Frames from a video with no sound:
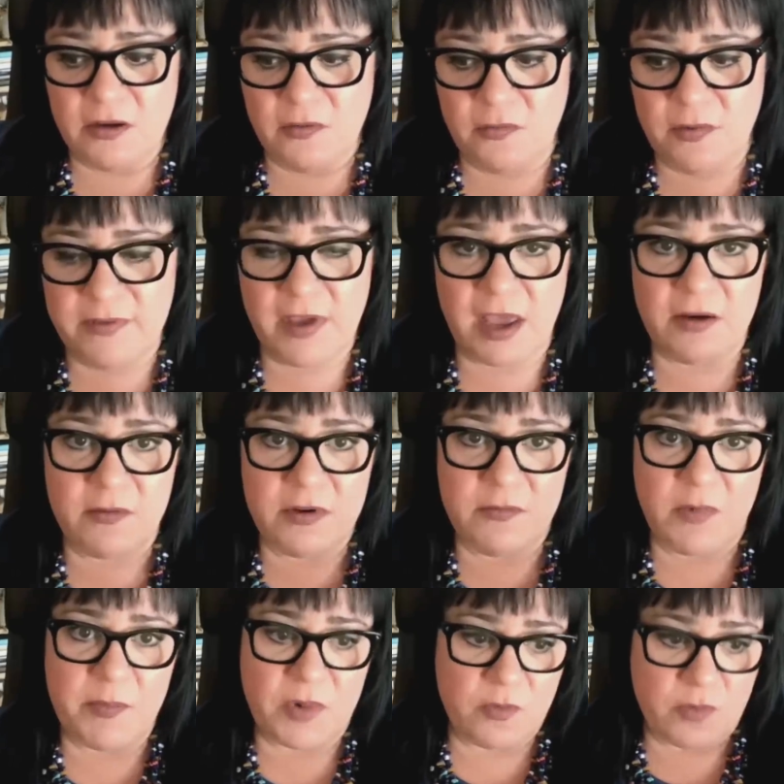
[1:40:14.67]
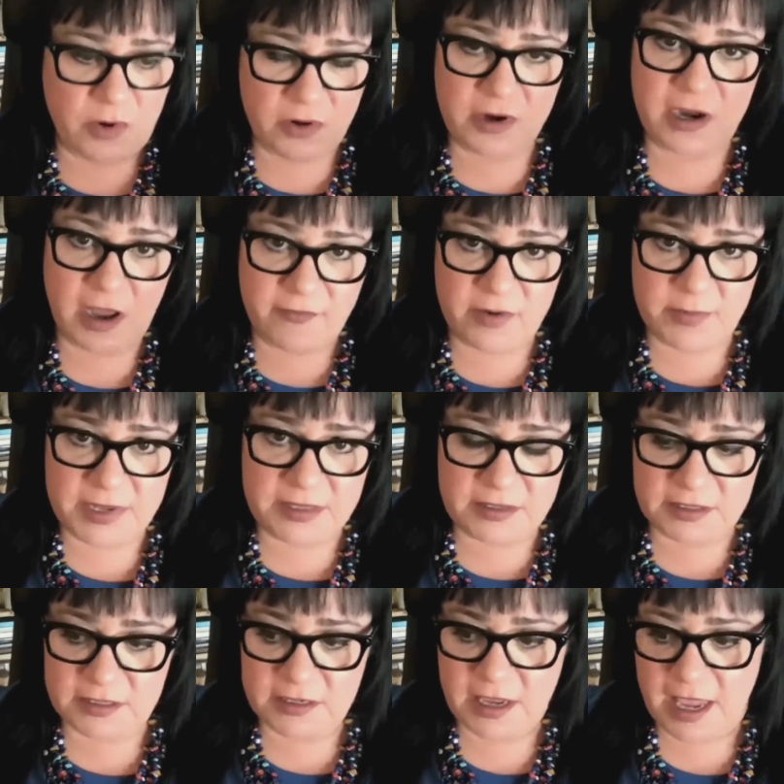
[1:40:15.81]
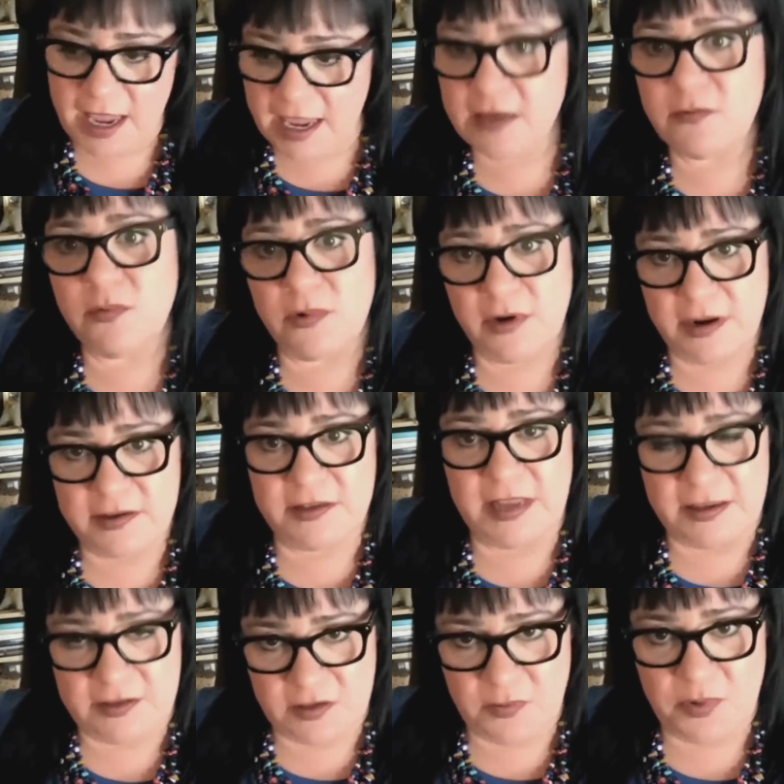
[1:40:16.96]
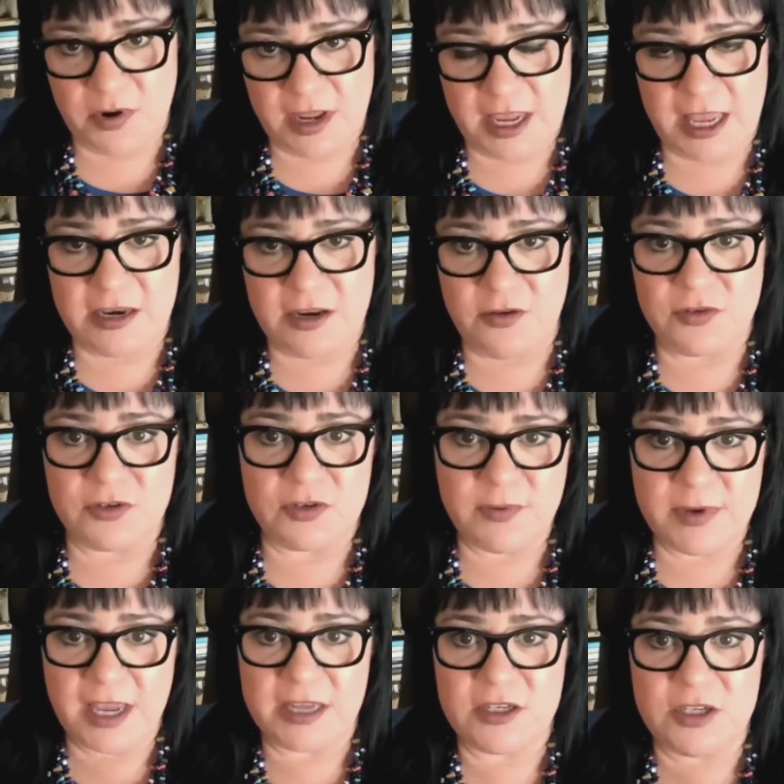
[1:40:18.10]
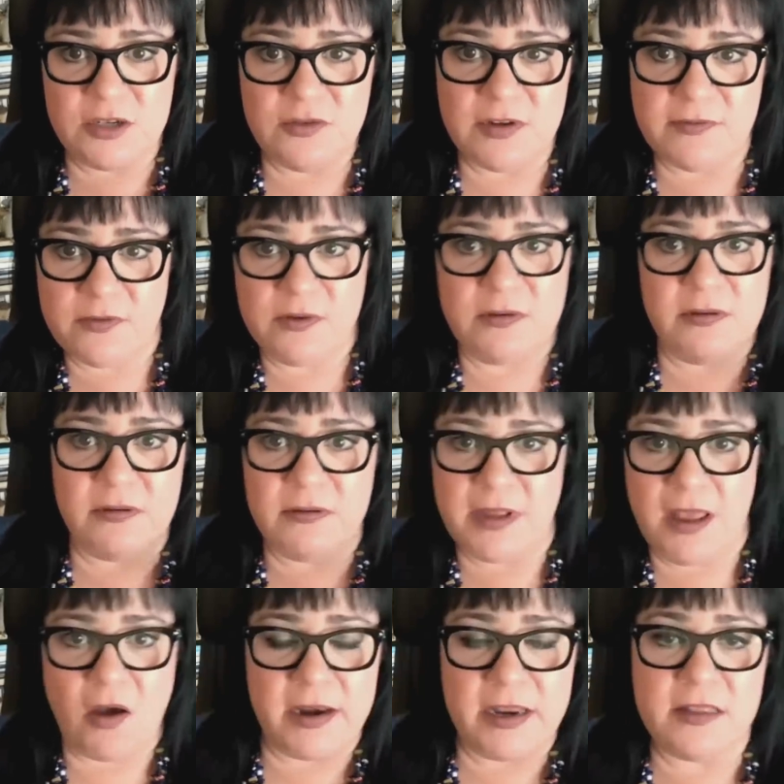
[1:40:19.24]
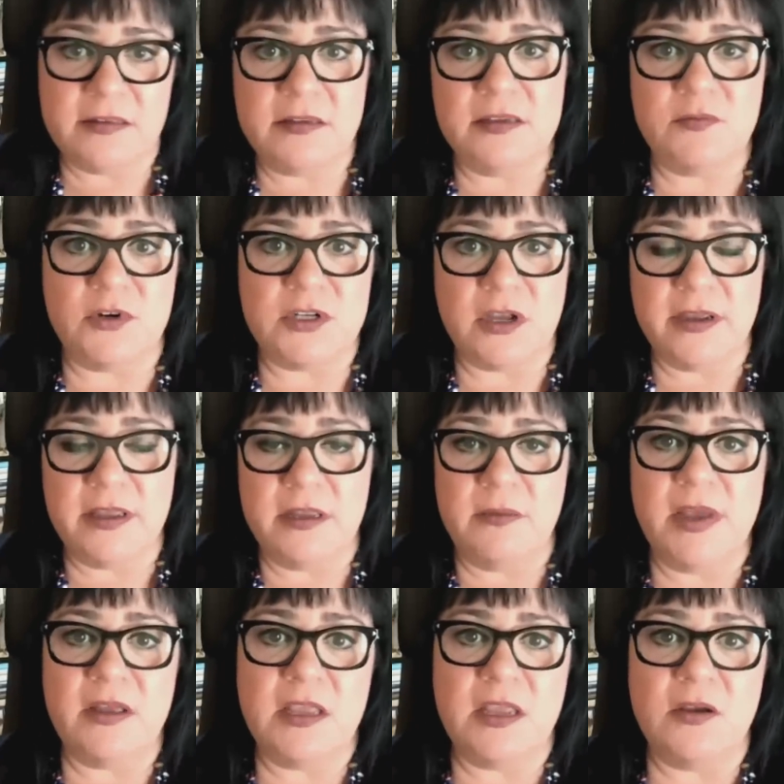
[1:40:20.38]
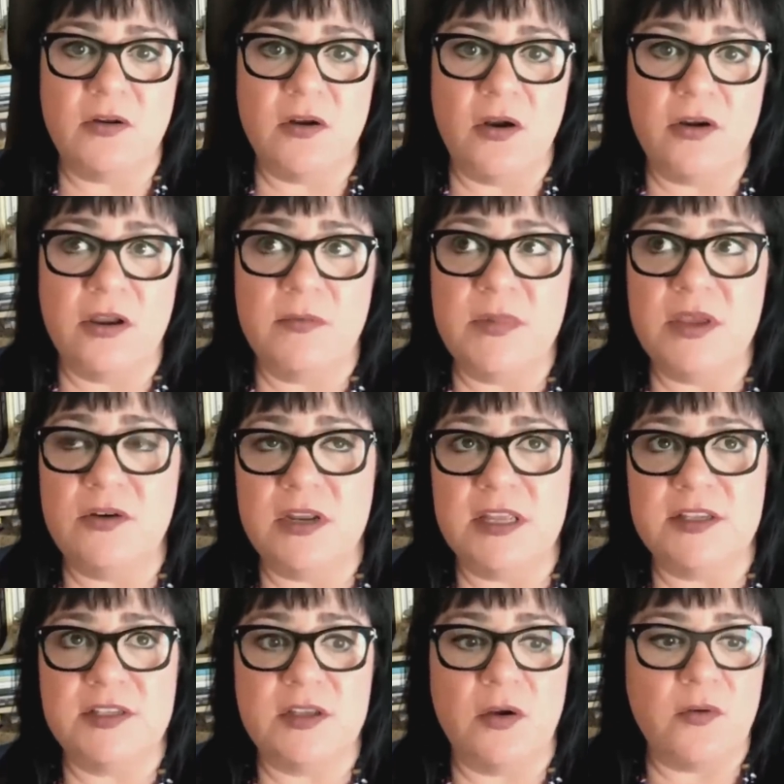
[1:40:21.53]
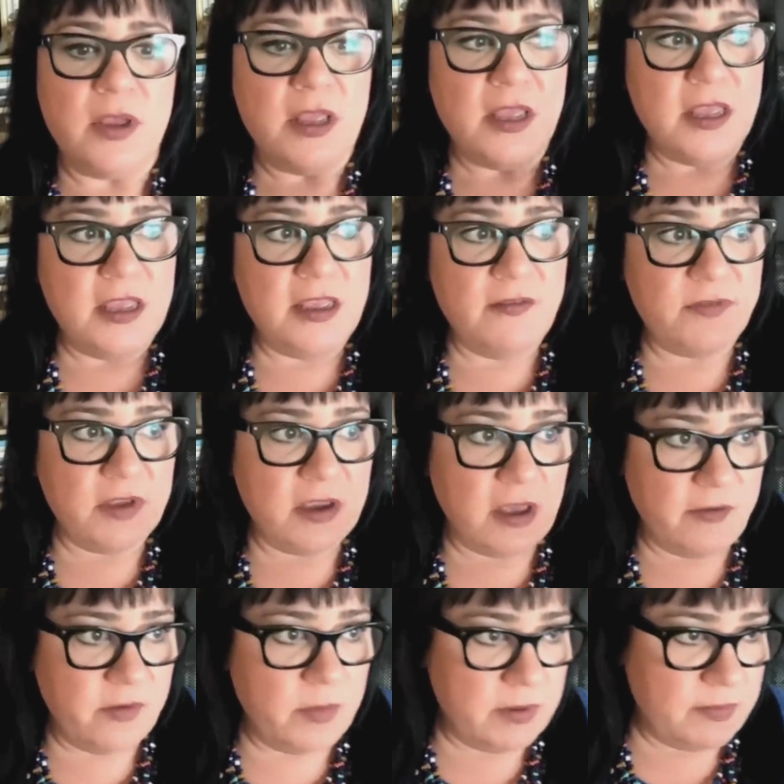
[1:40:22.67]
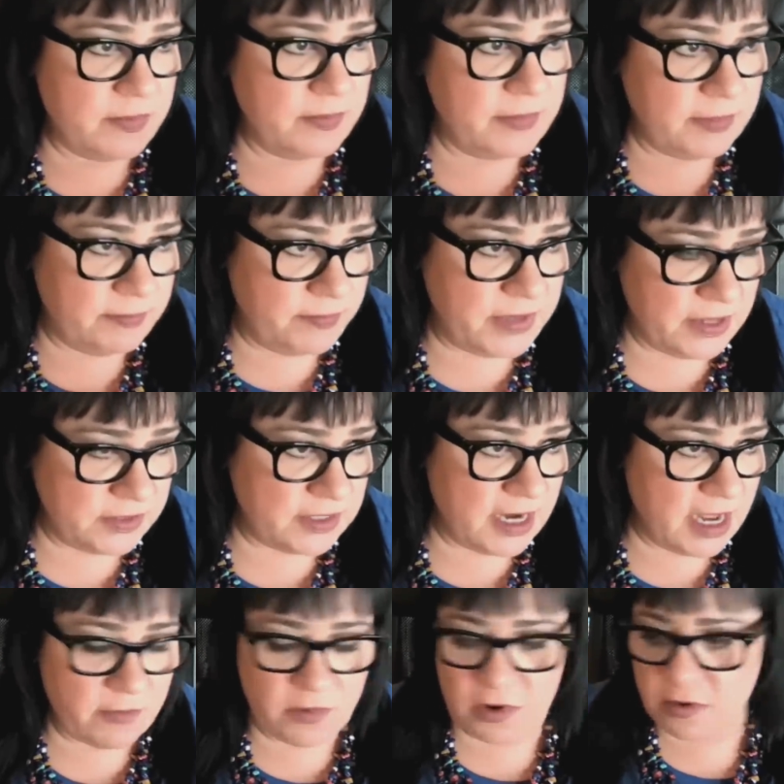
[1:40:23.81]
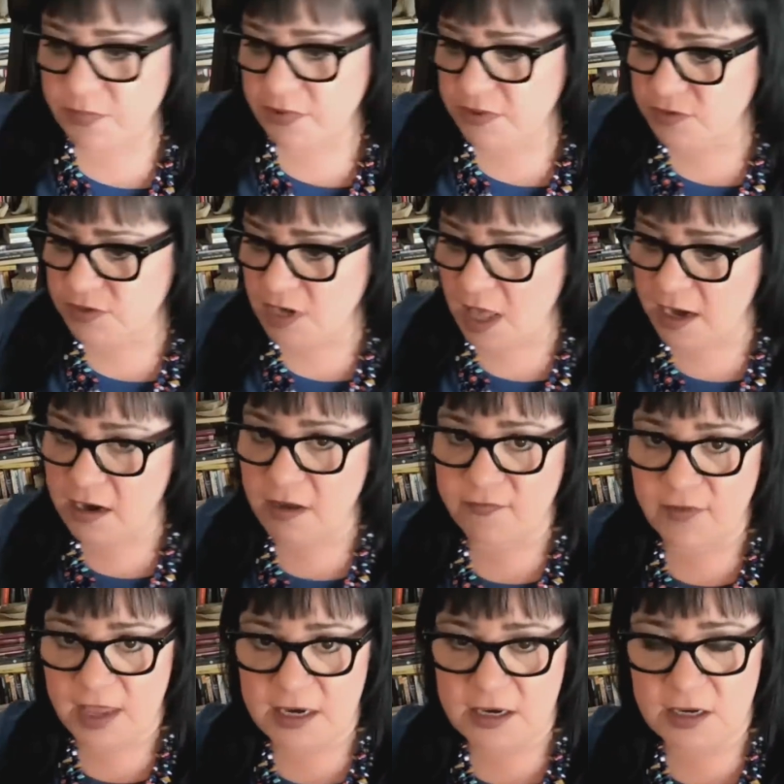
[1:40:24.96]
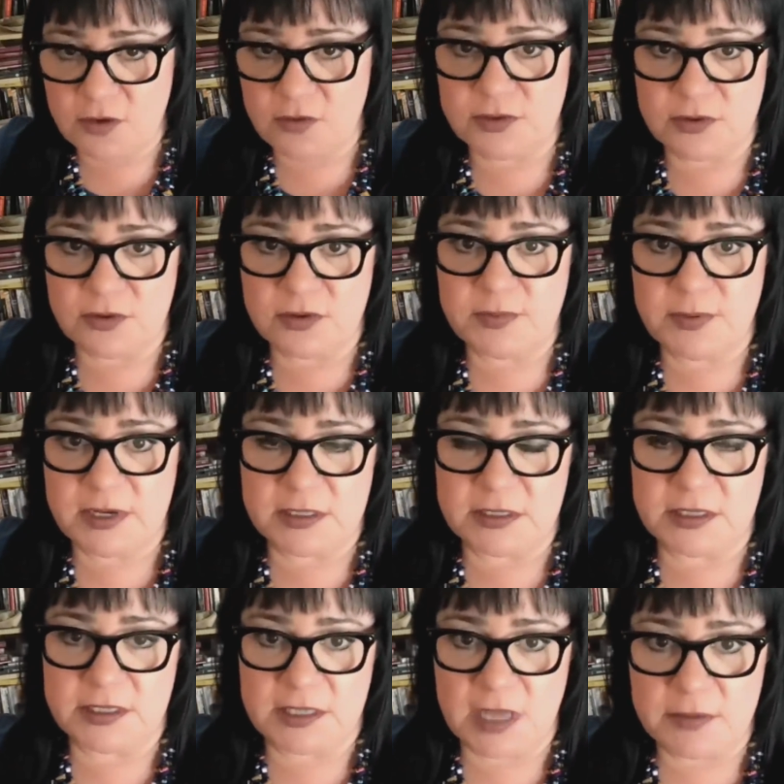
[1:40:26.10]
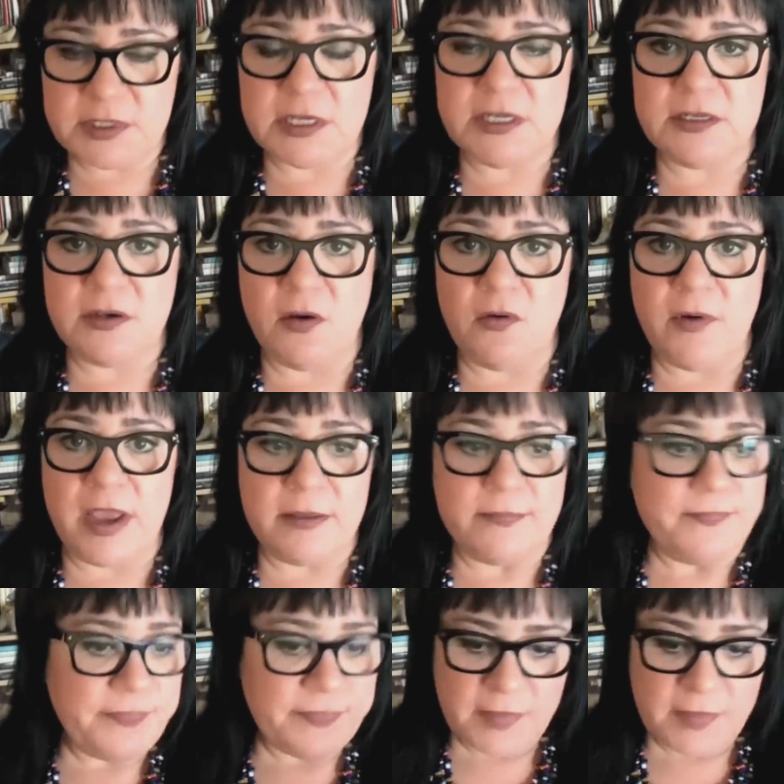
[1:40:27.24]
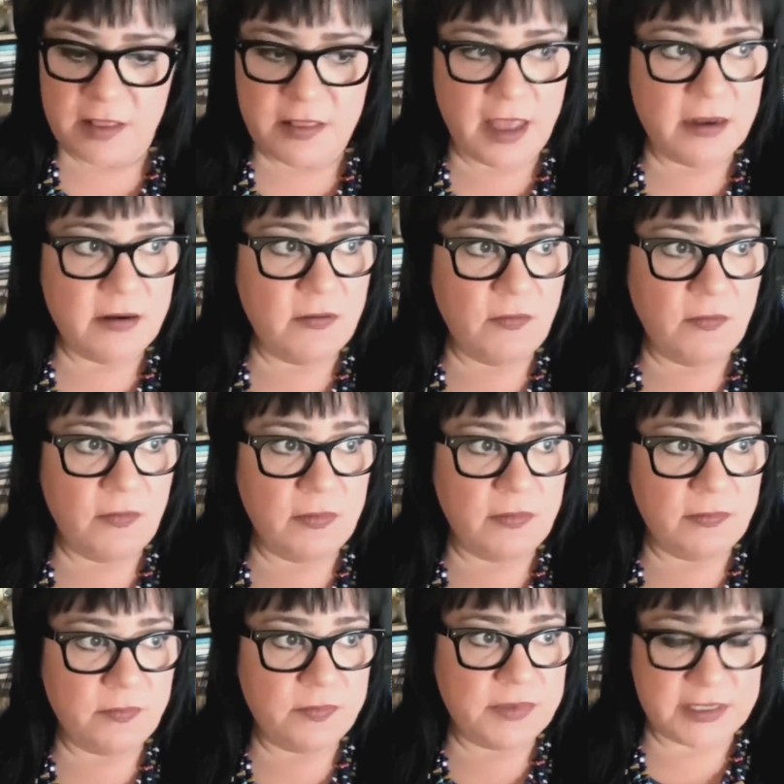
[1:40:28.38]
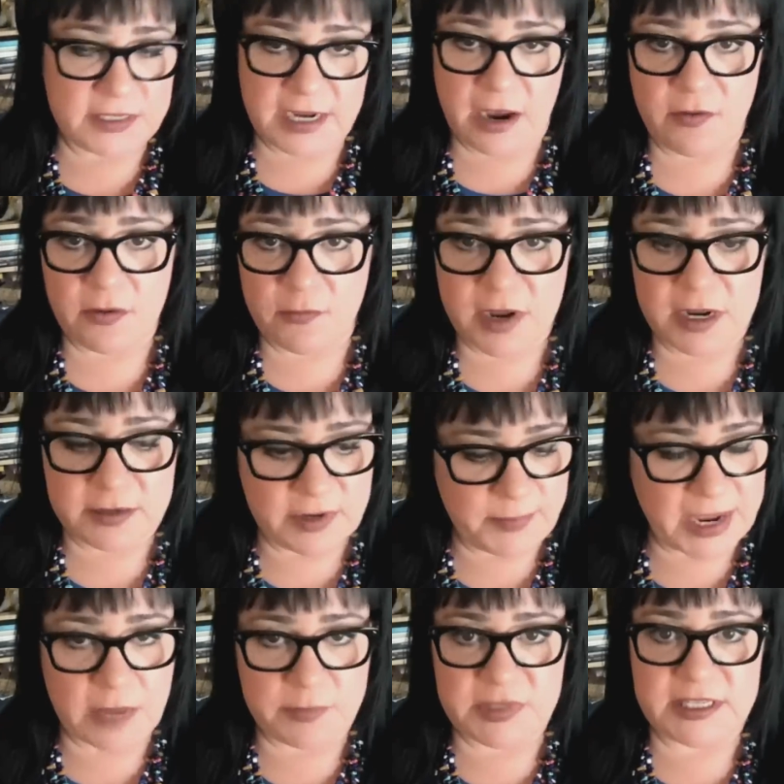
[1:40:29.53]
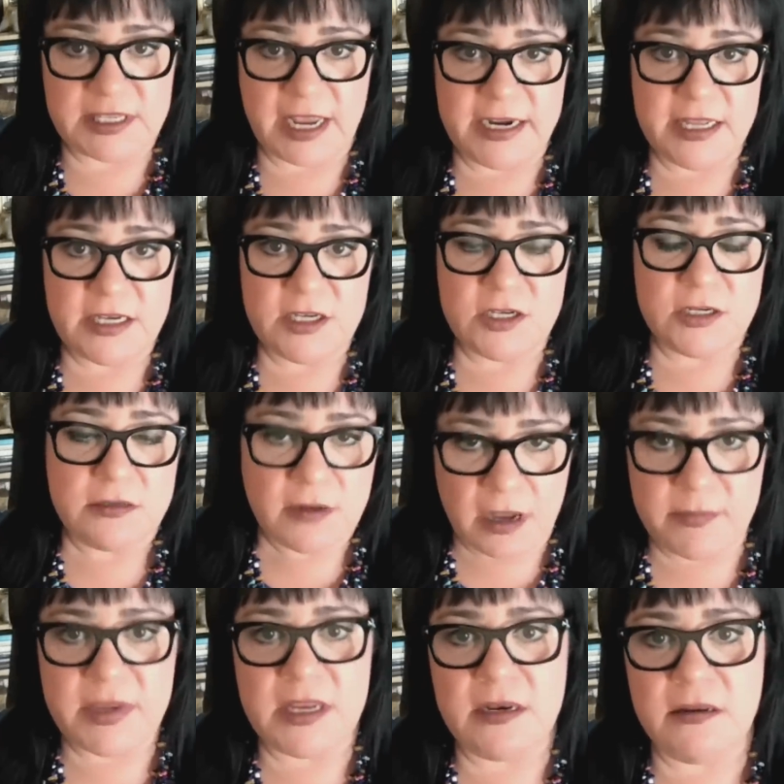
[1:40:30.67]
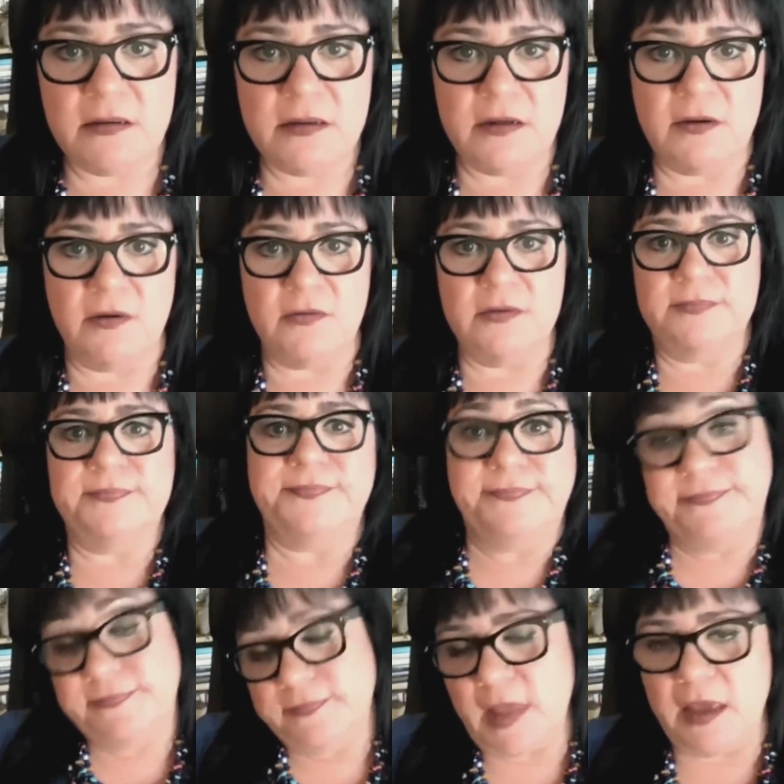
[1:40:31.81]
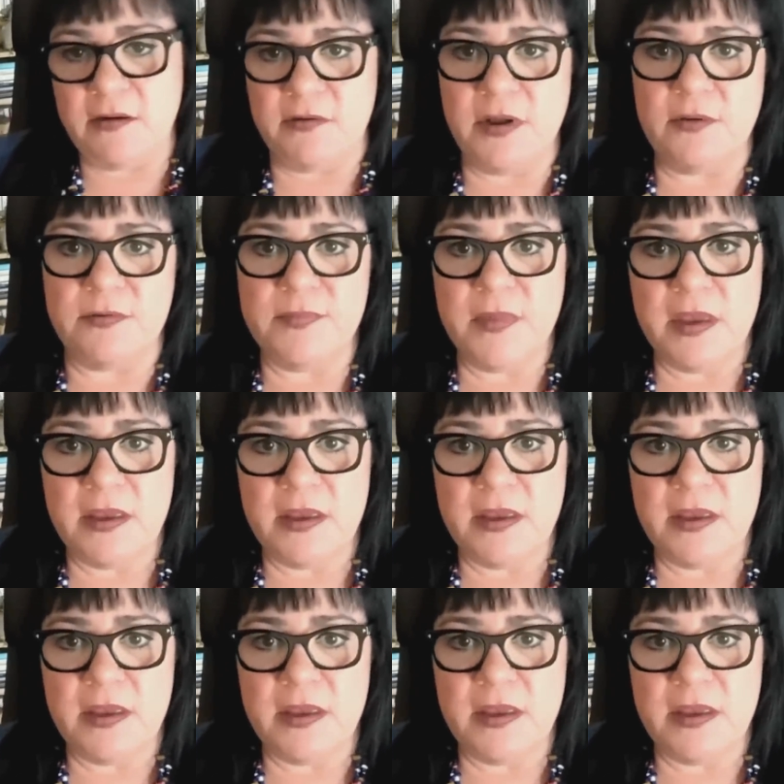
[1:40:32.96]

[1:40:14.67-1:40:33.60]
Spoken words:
We've got to remember we're governments. And we're supporting end users. So we got two different audiences we're talking about here in our communities. So if the government builds a network, but there's not enough end users because the subsidies go away, then the tower, what, it becomes signage? I mean, you know, I don't know.